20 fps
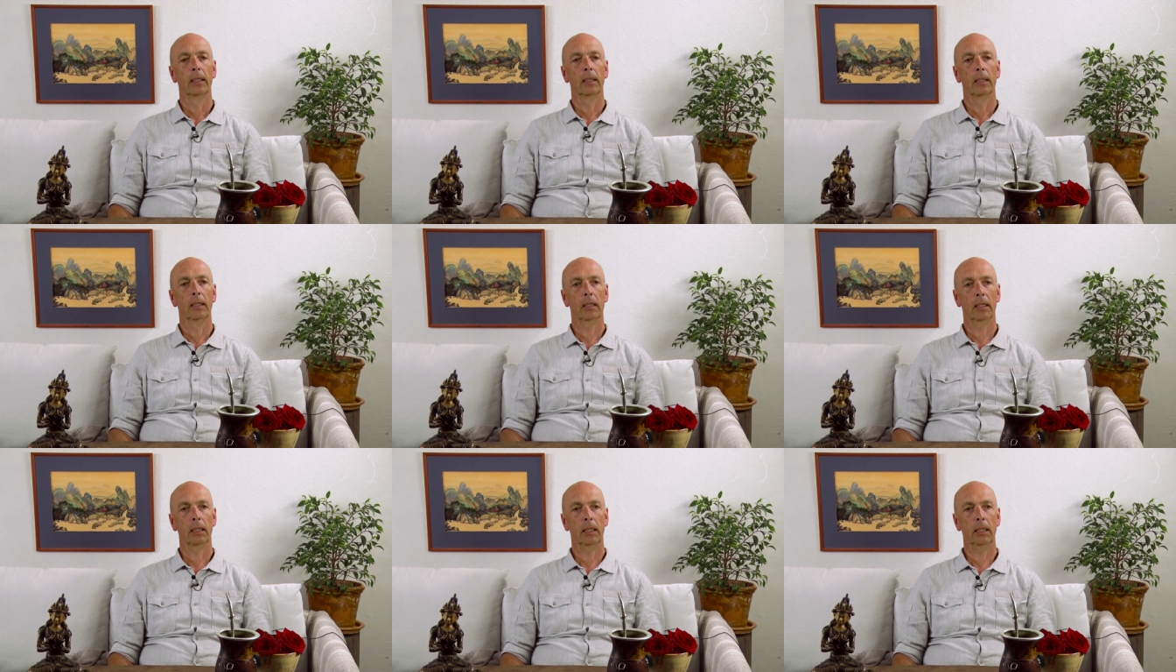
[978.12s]

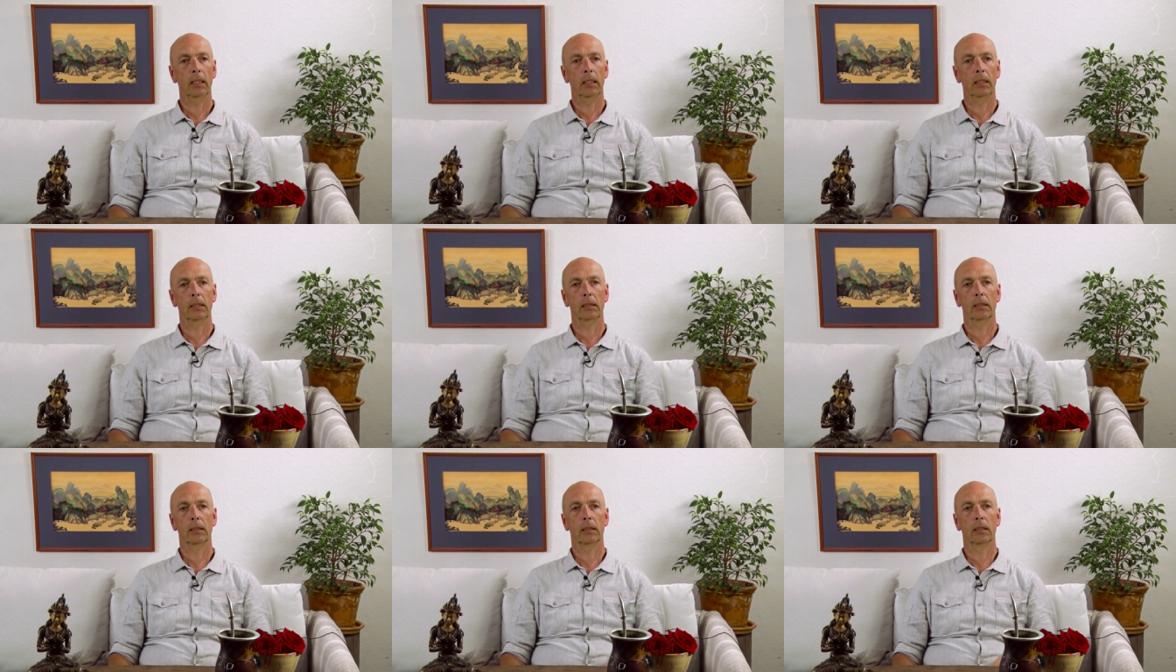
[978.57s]

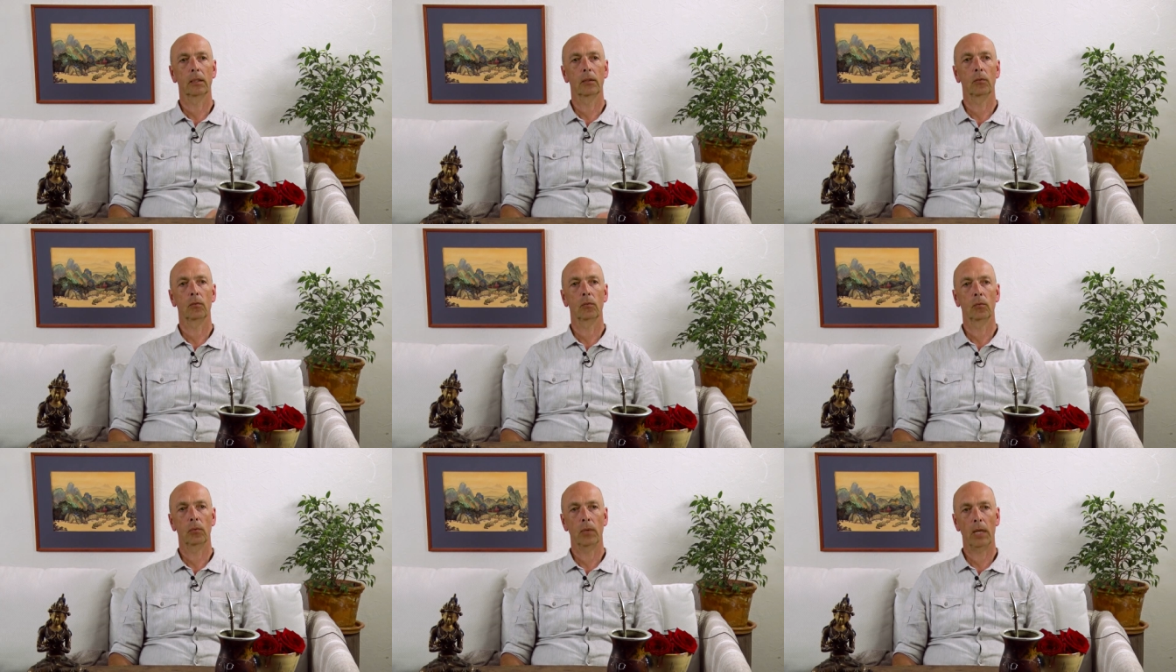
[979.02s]
These
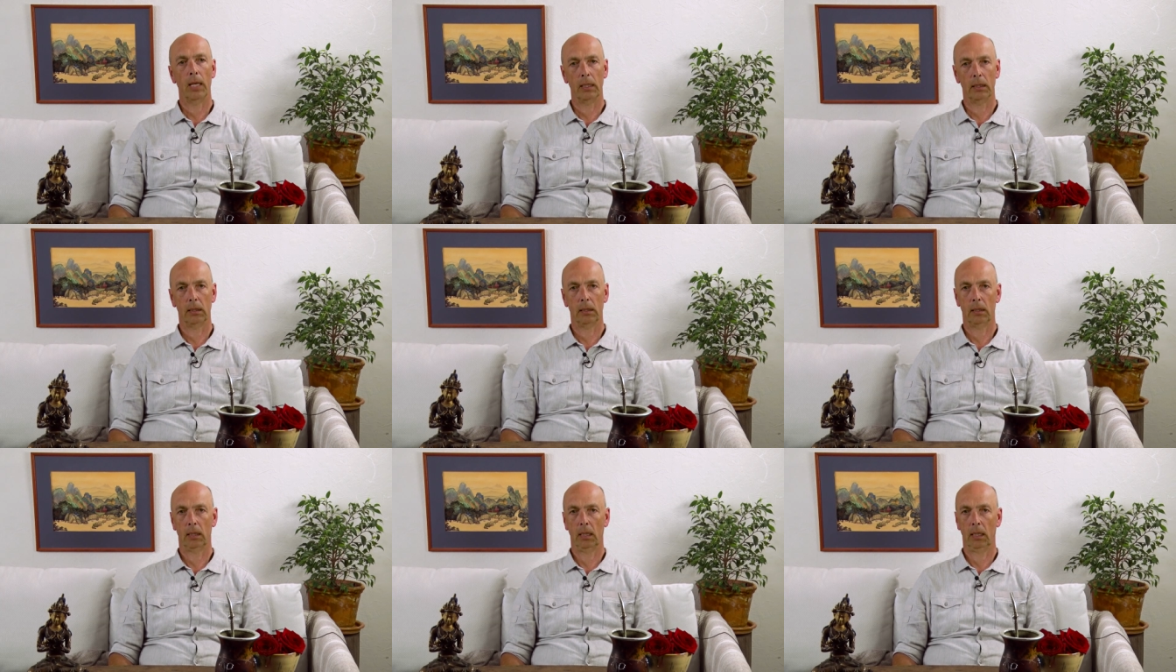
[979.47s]

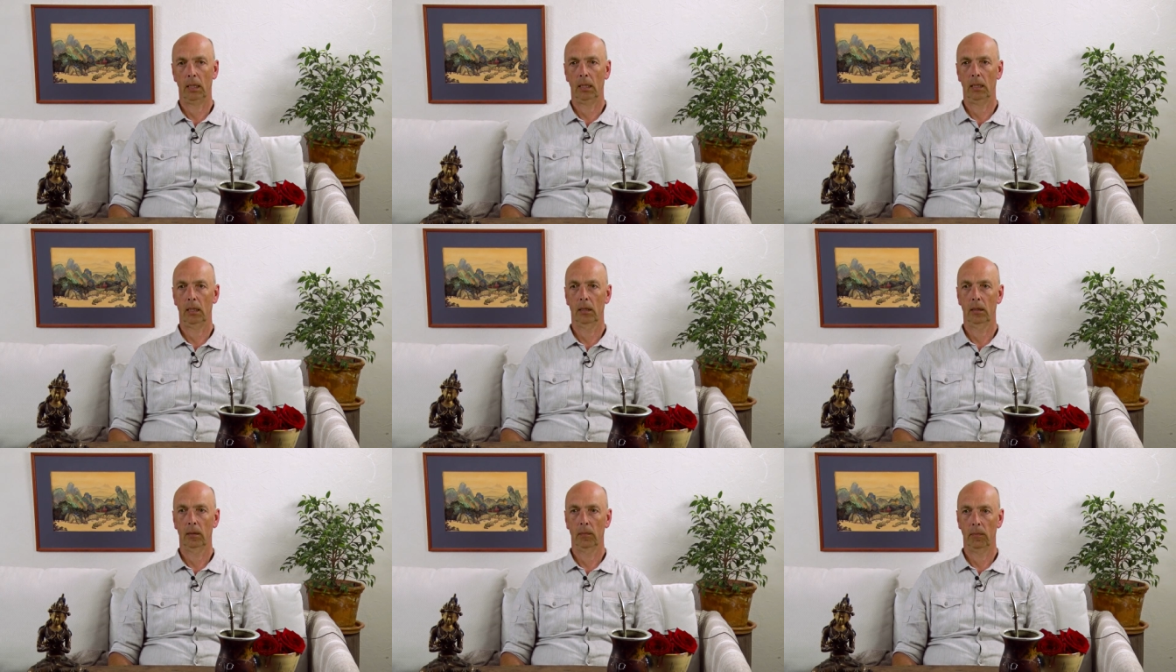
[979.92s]

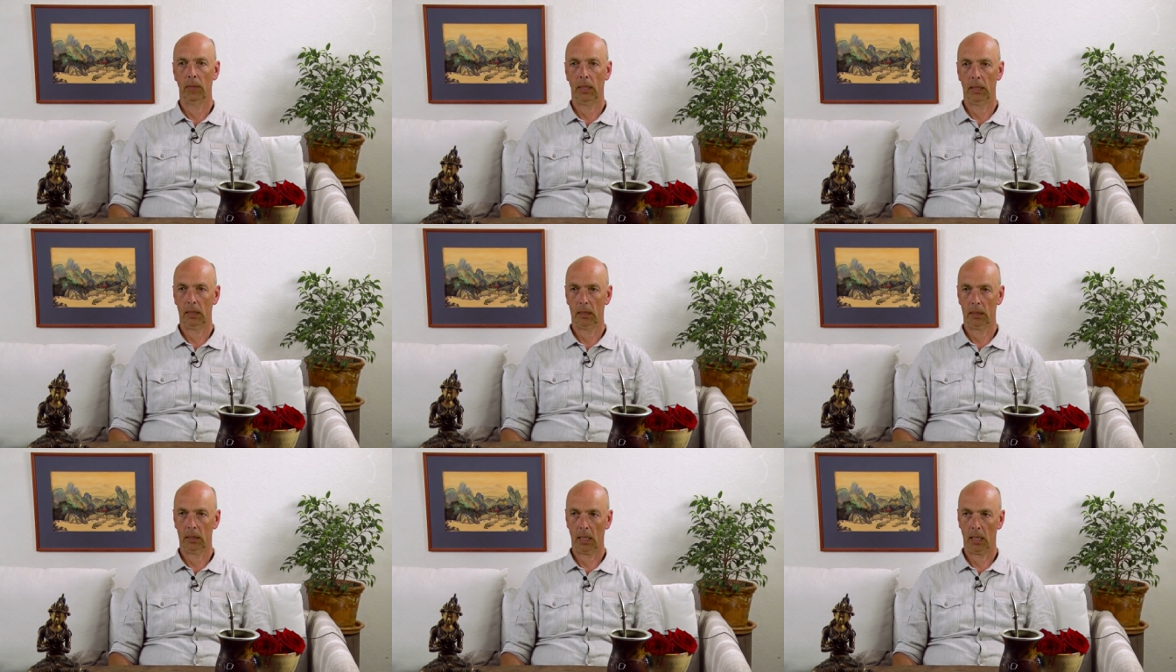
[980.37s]
resting
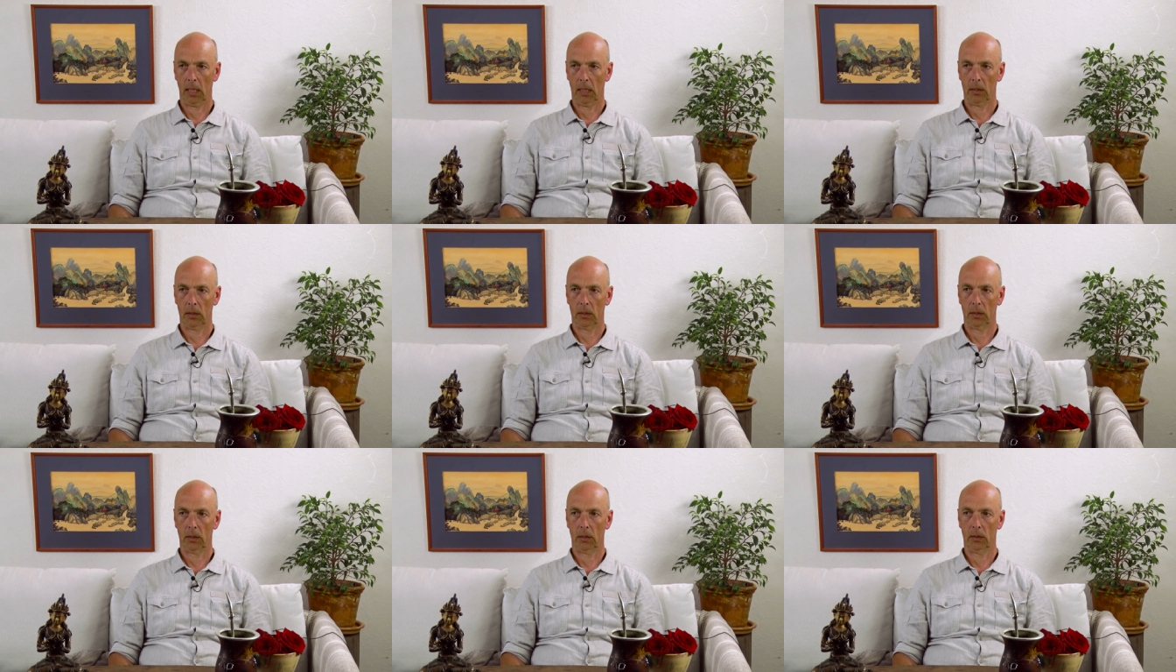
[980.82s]

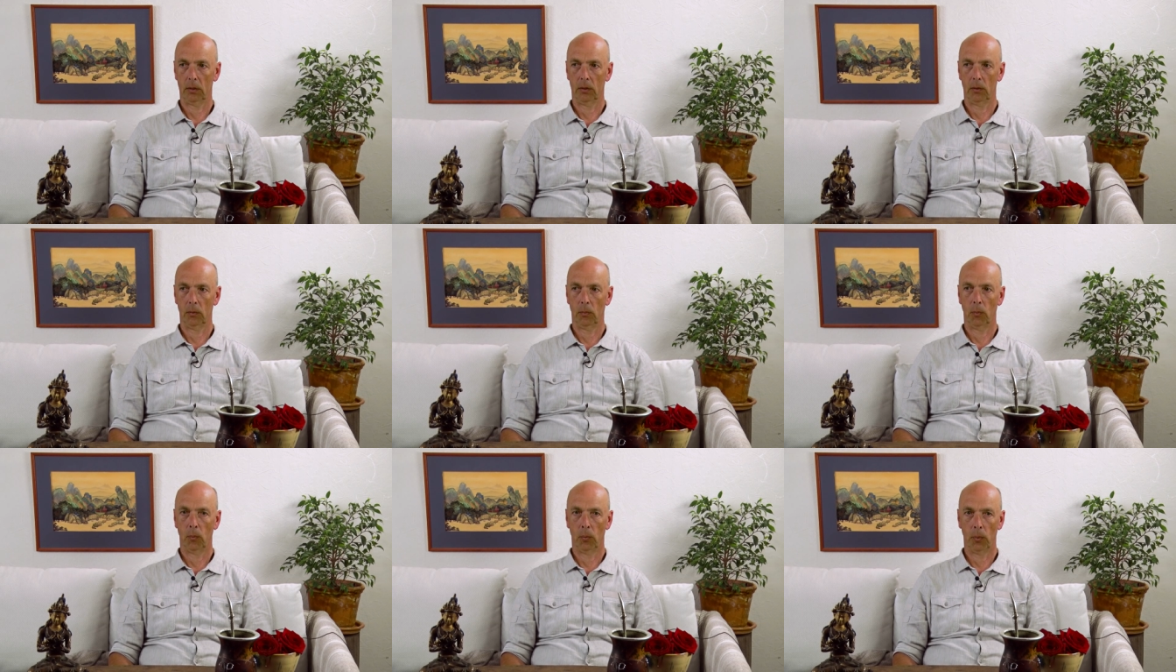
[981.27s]
meditations
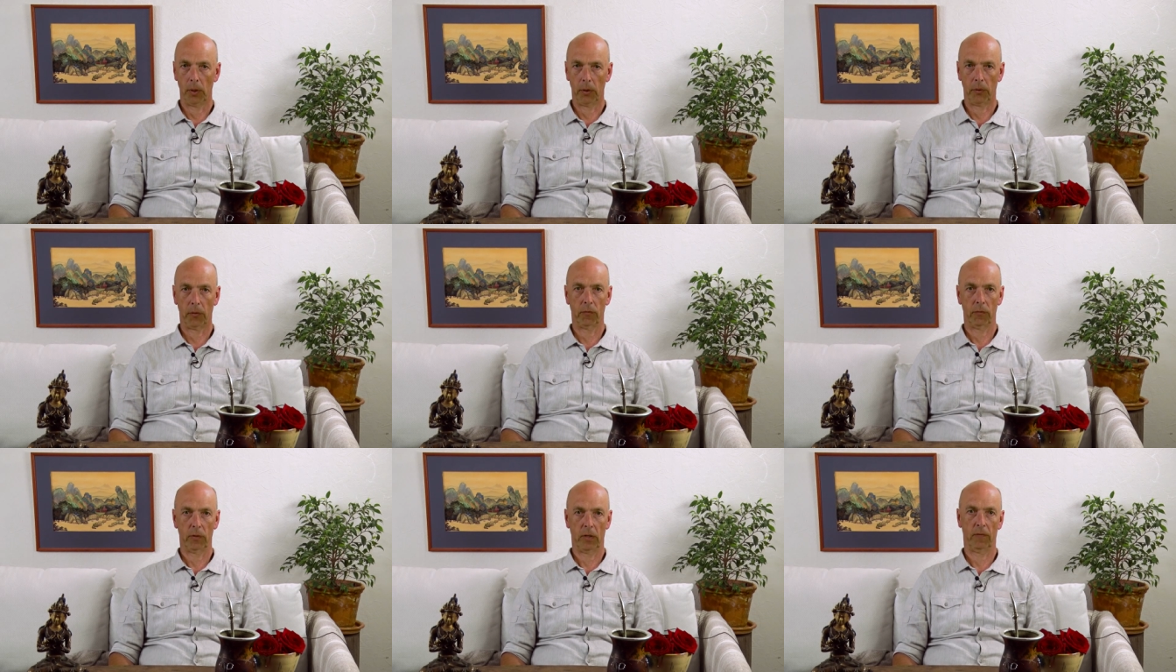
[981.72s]

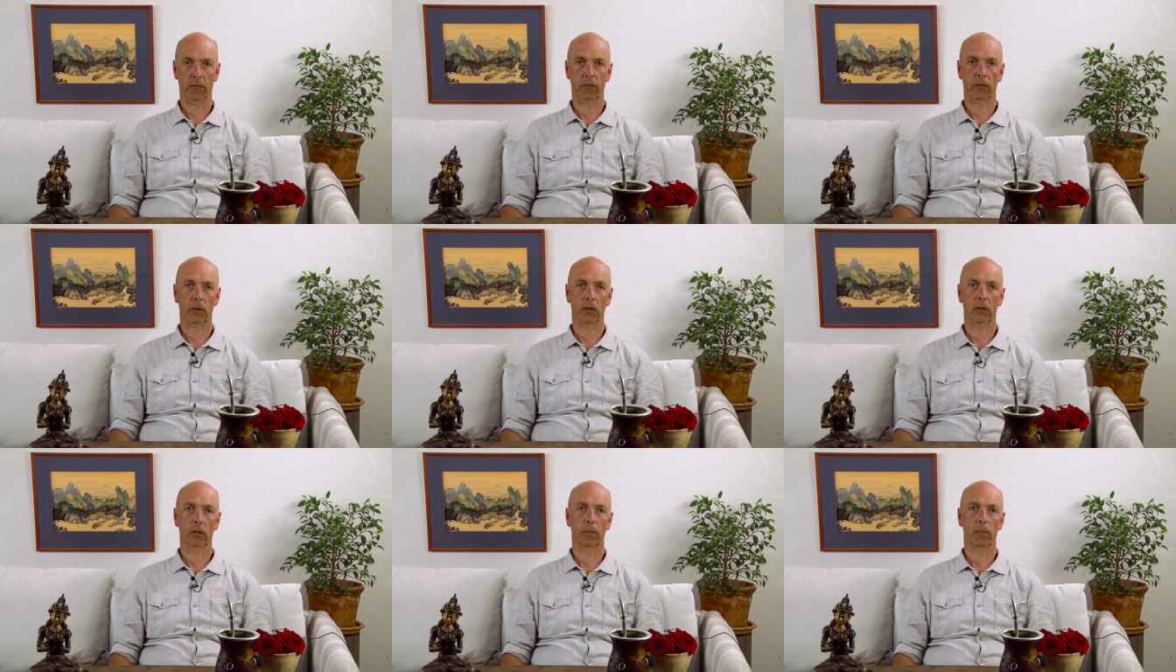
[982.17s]
with
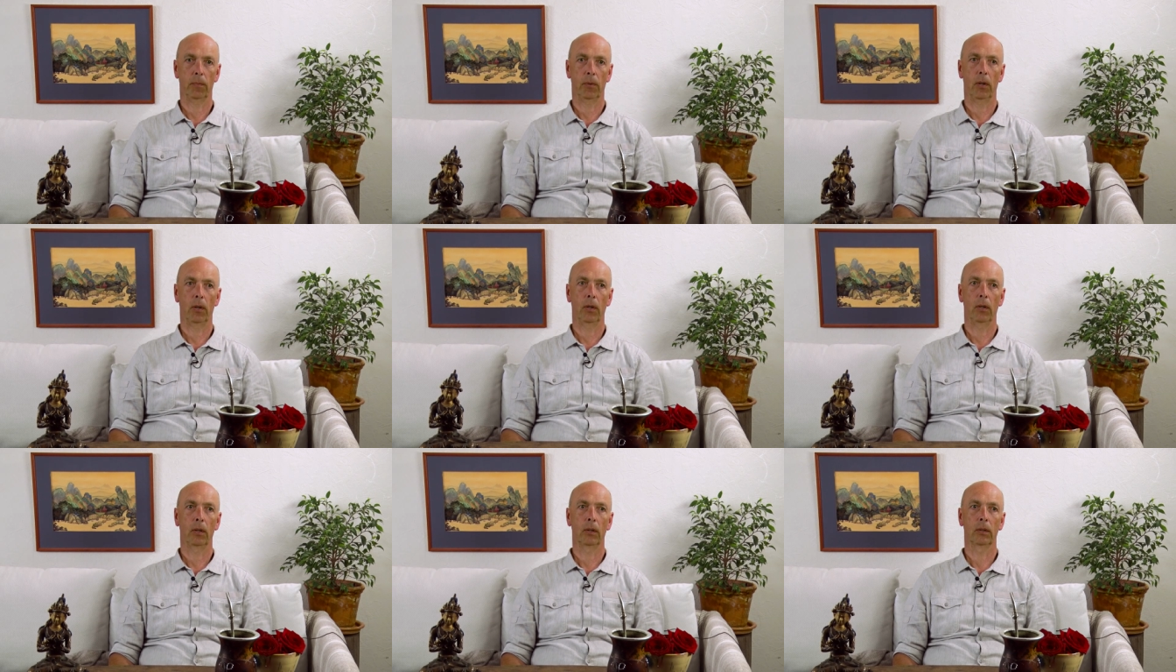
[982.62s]
reference
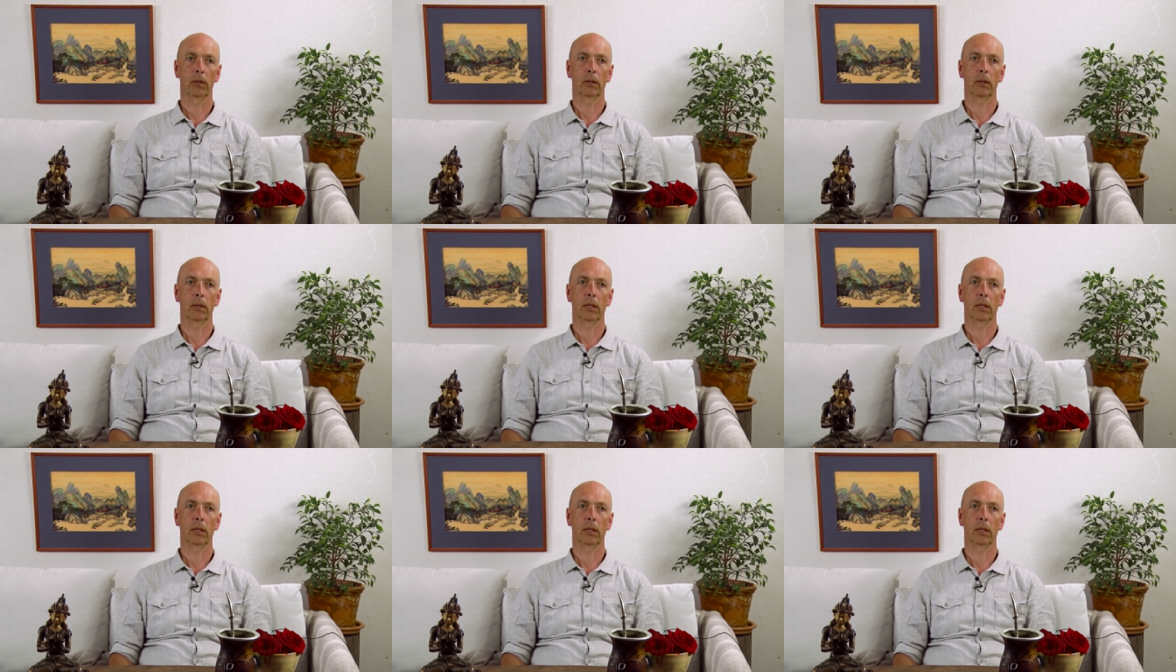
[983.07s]
points,